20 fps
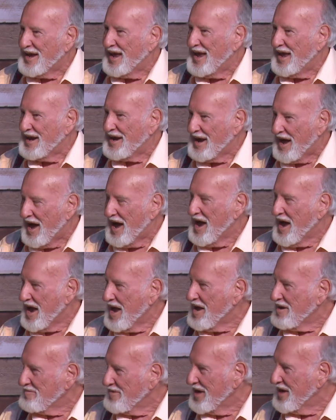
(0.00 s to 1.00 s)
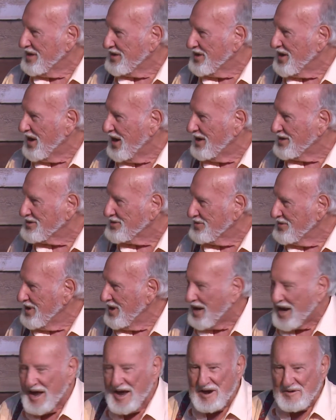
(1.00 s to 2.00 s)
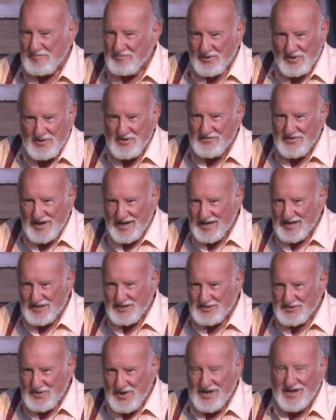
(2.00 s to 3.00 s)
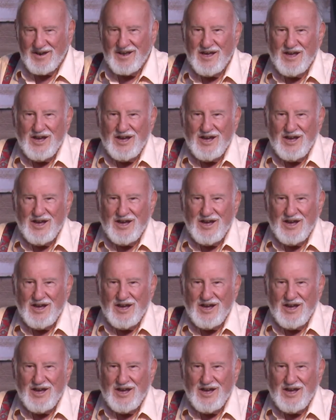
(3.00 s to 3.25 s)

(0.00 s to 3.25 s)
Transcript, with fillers: and I am in God's will. I am proving His will.